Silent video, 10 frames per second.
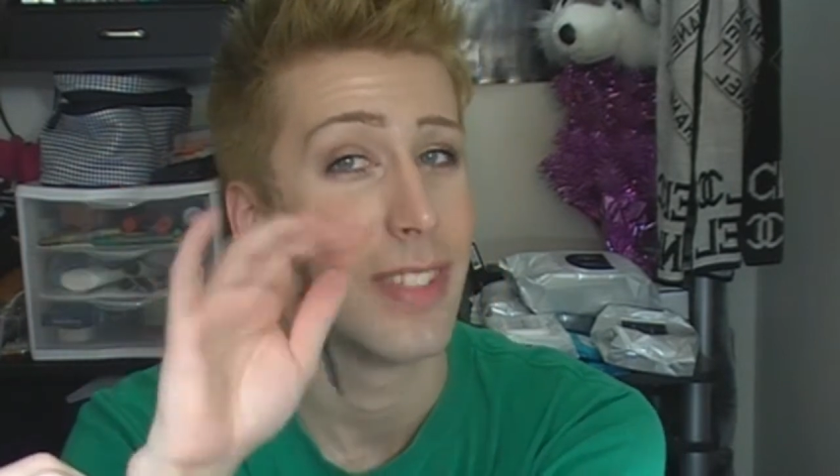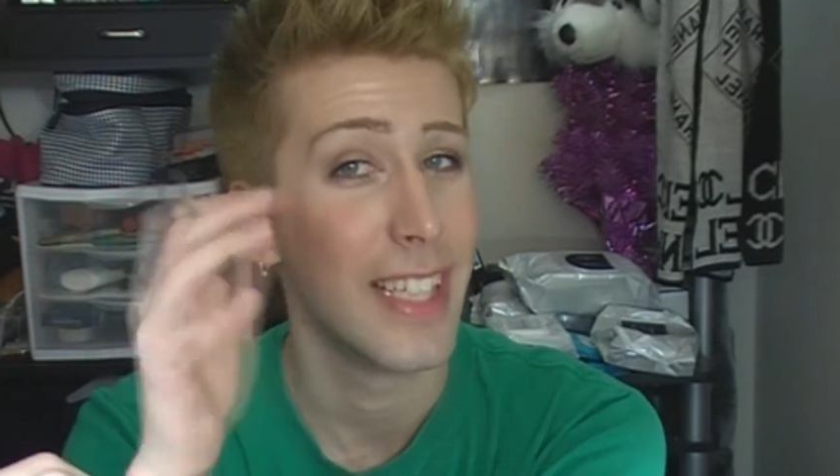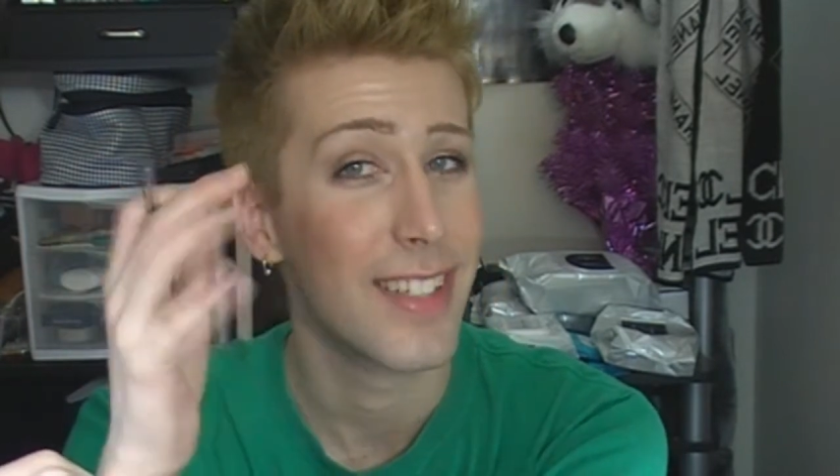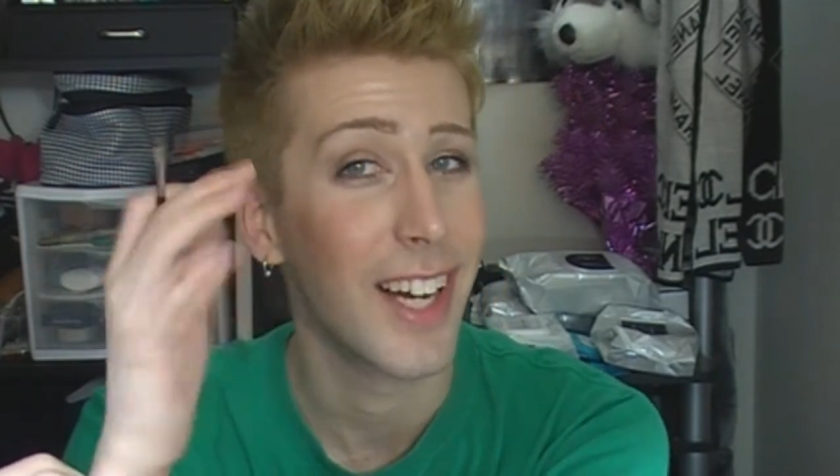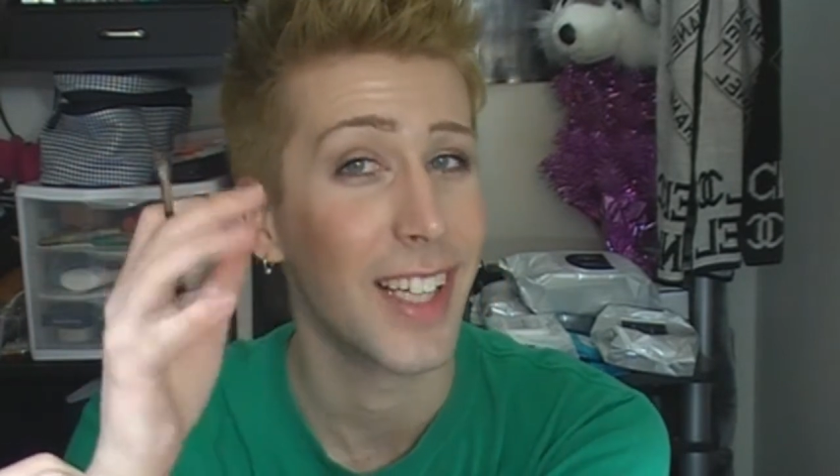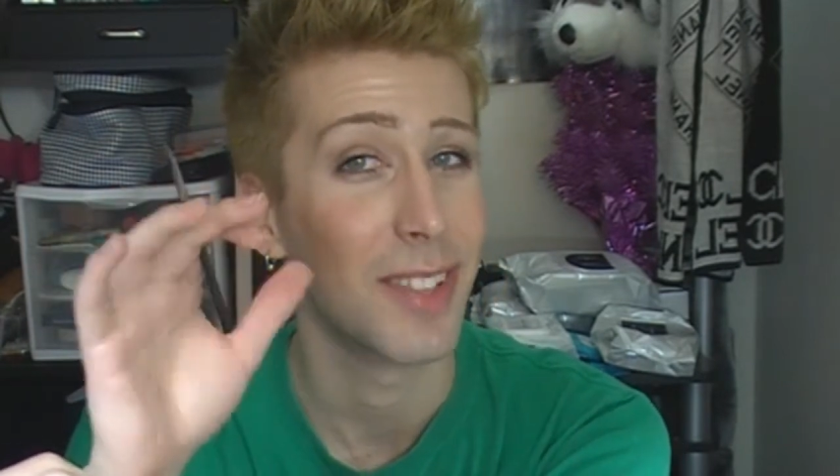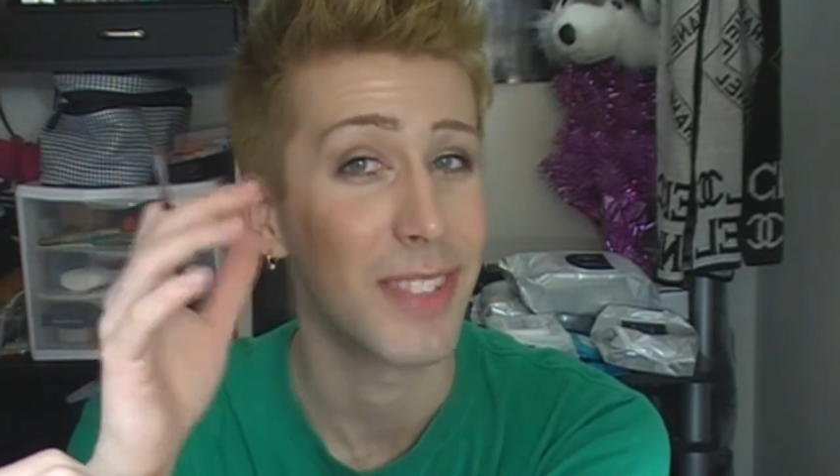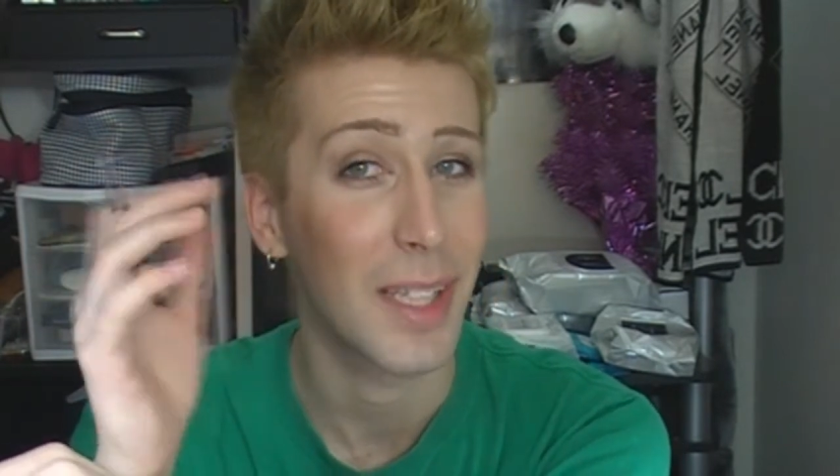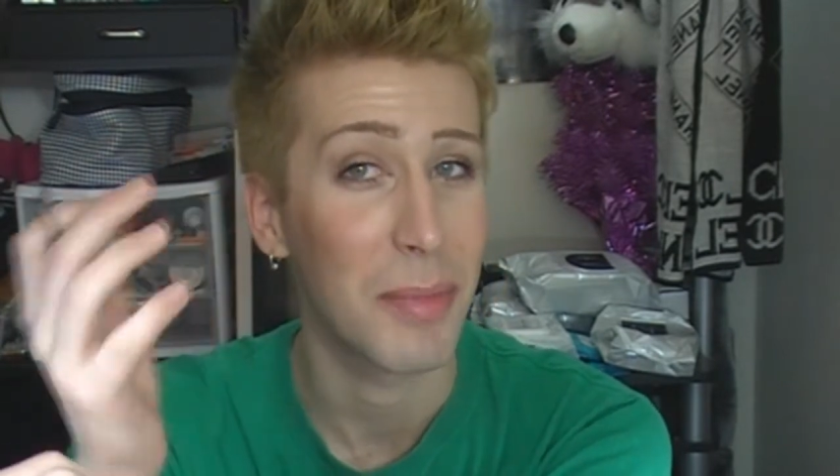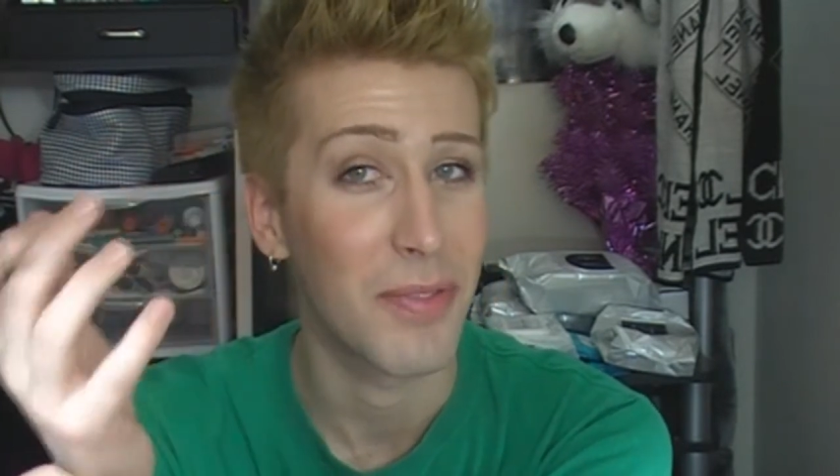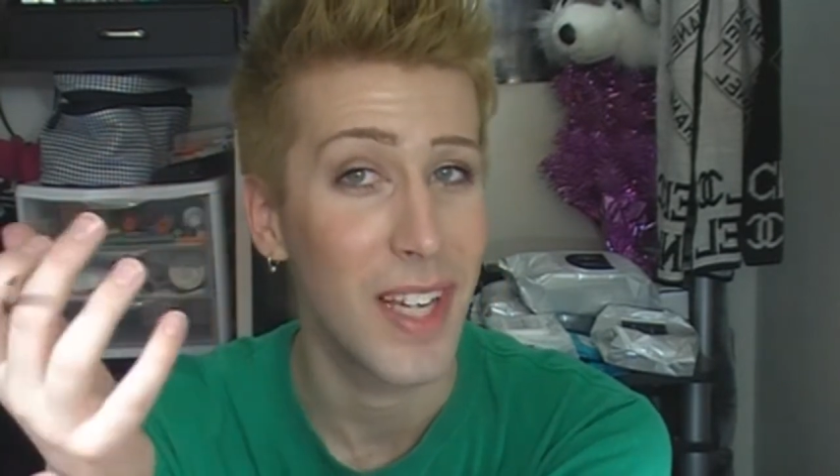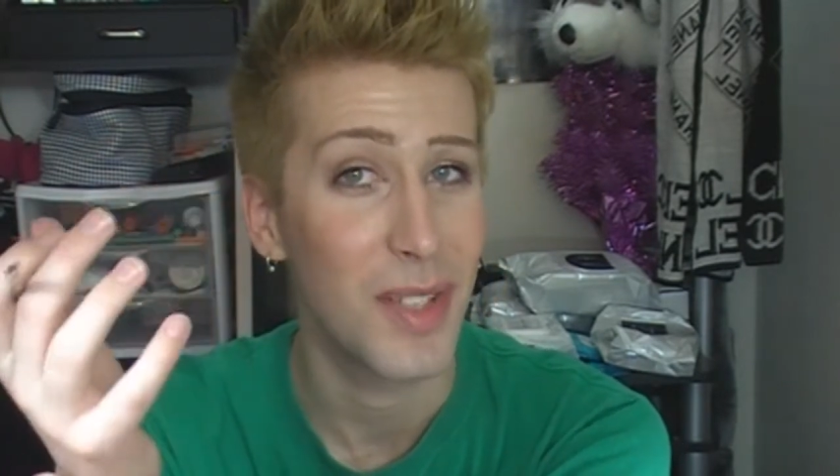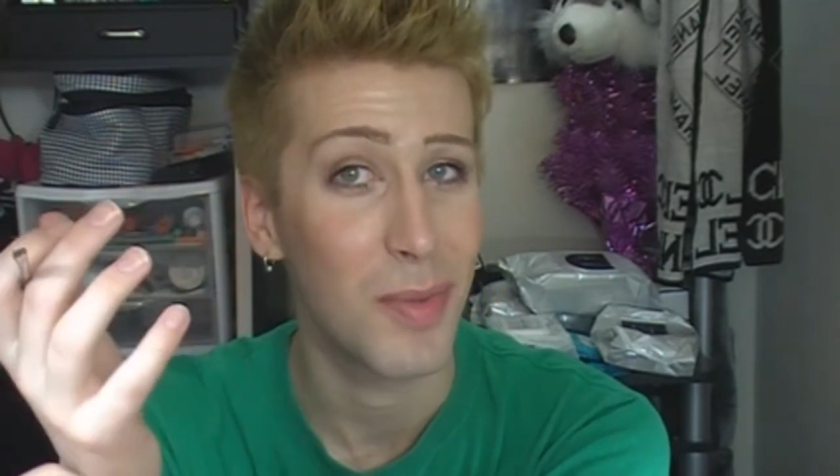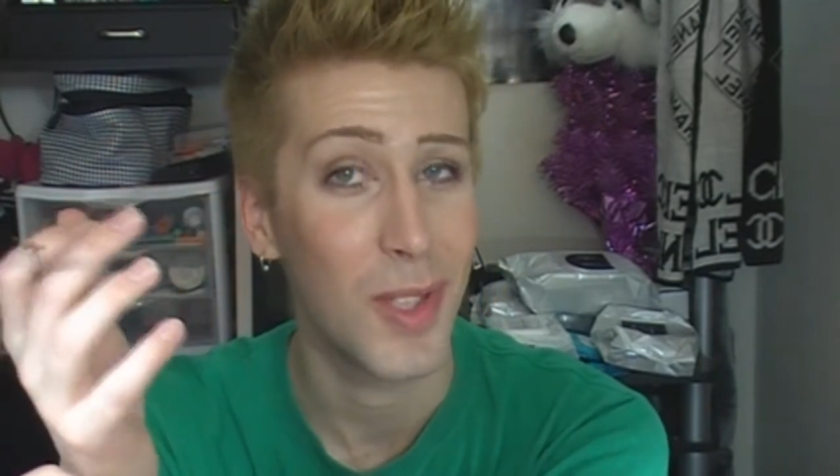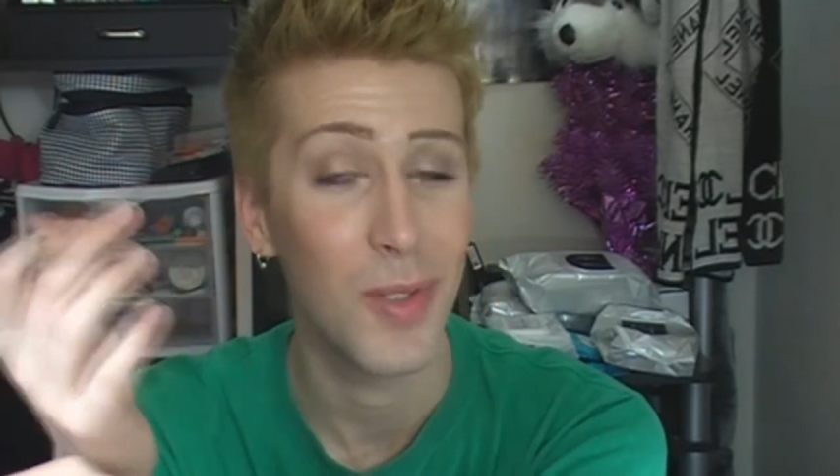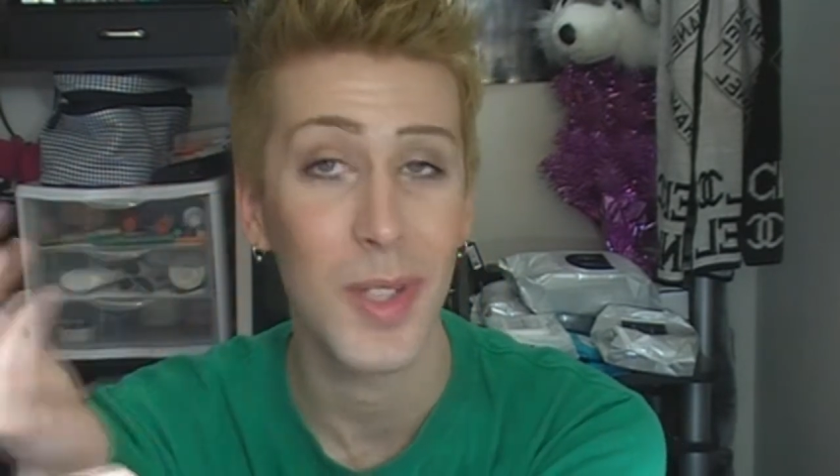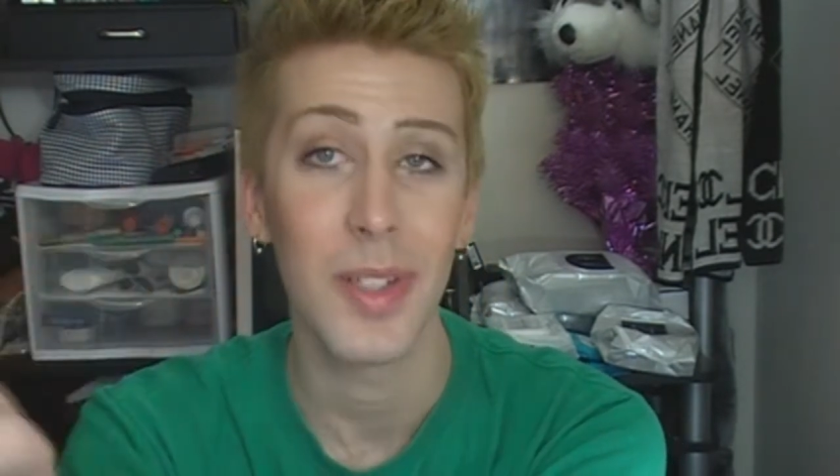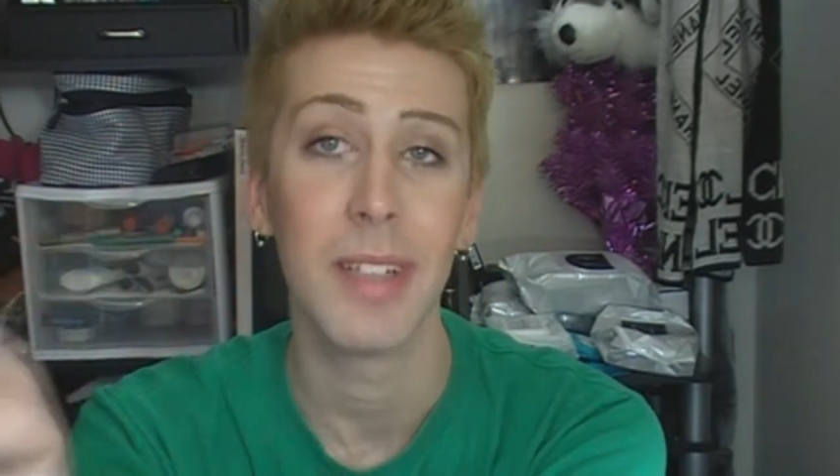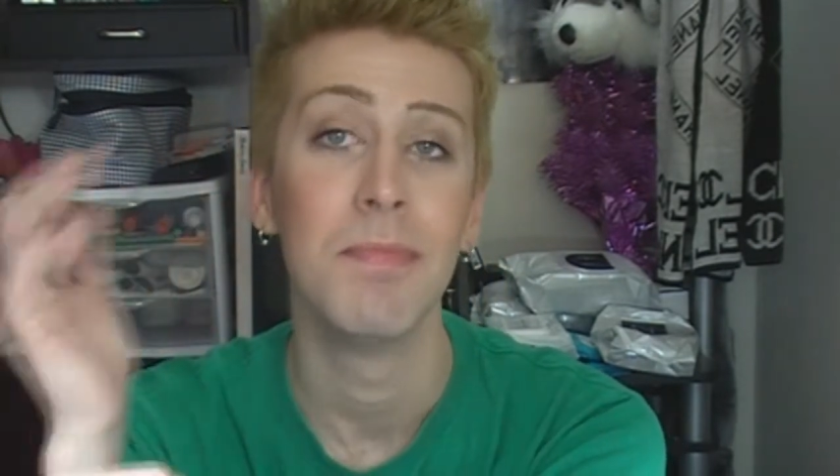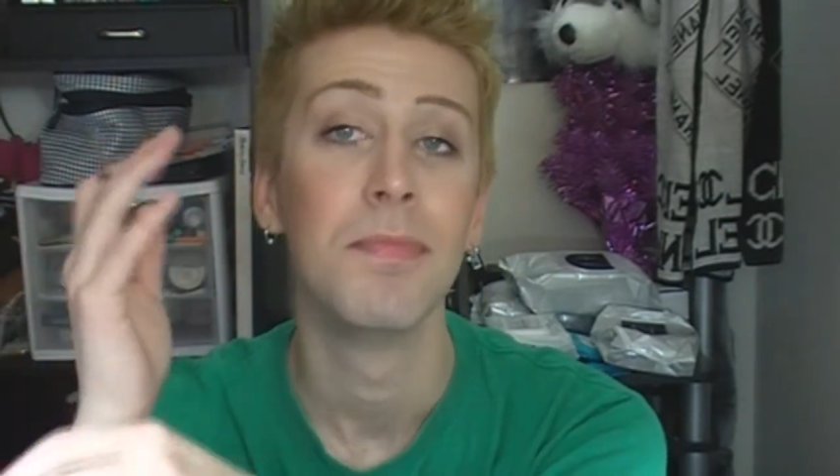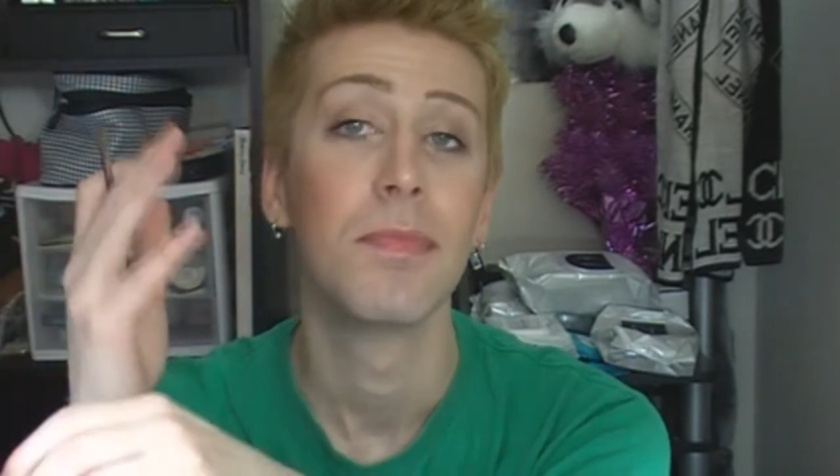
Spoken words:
it's not going to fuck up the face when you do it.